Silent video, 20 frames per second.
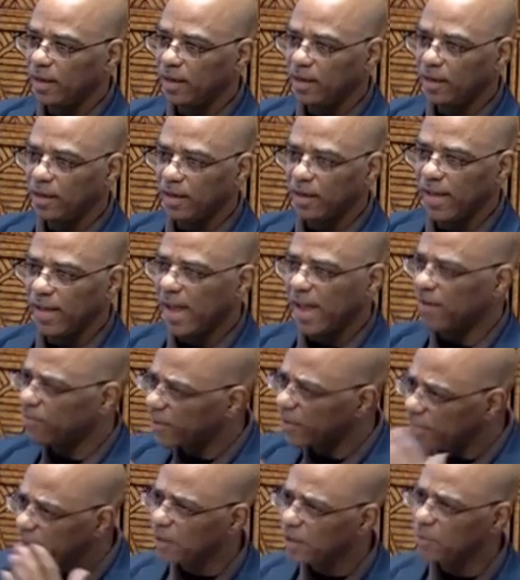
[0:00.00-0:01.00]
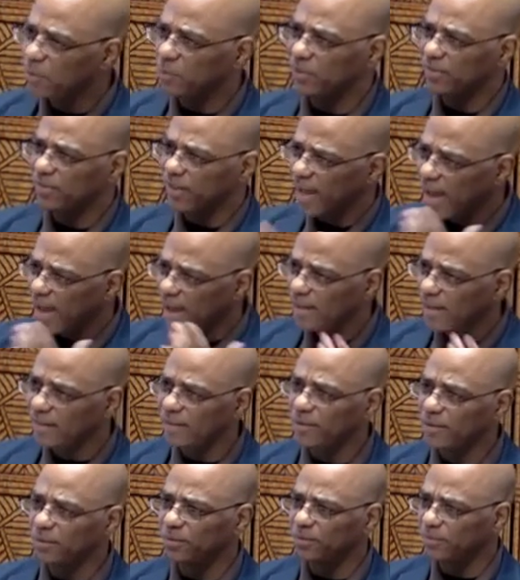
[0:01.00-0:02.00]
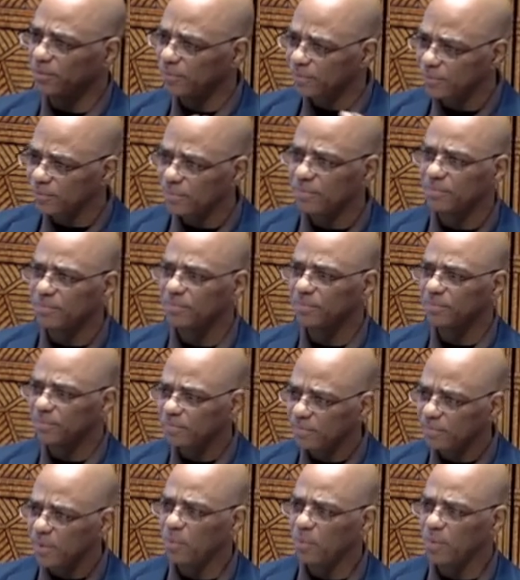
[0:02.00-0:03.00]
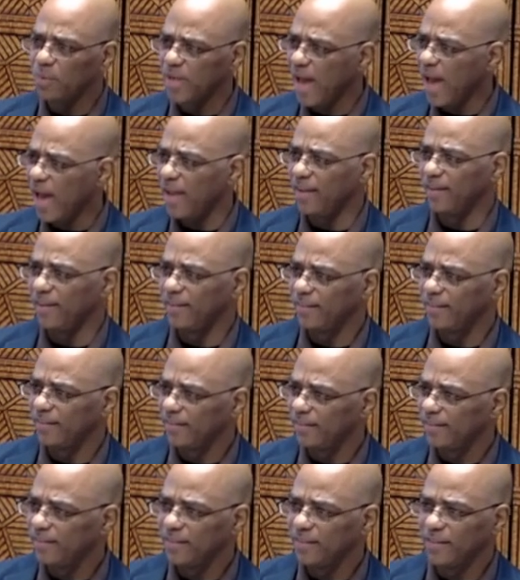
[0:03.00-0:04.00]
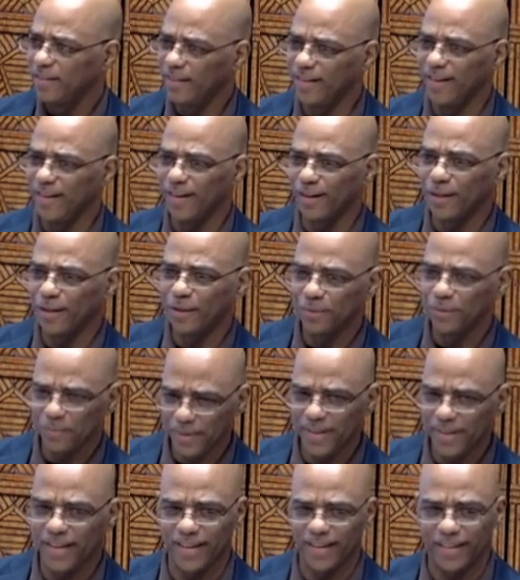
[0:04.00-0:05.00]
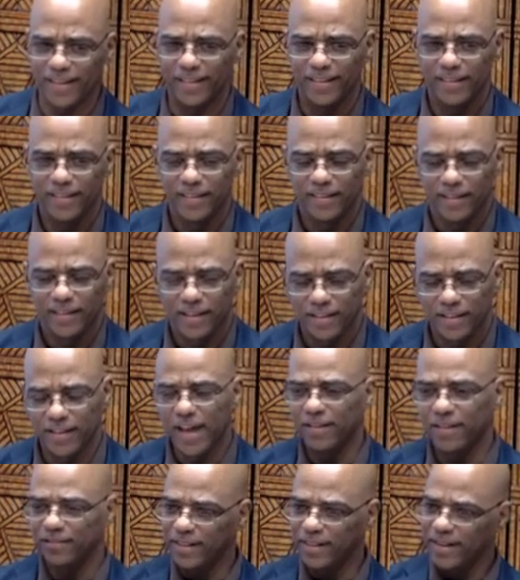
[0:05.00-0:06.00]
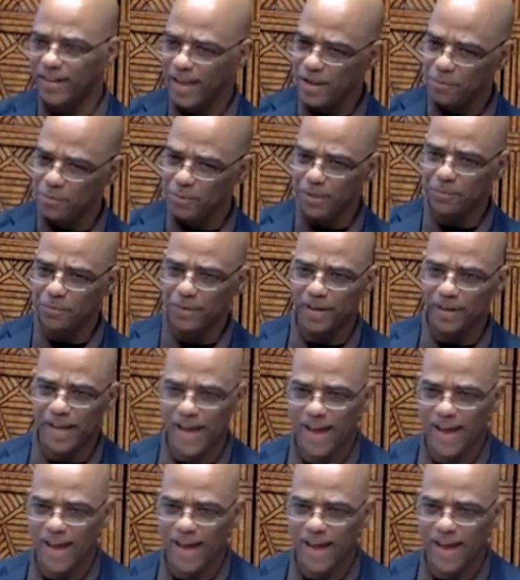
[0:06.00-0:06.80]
everything was kind of okay, you know? Yeah. And yesterday, we were at an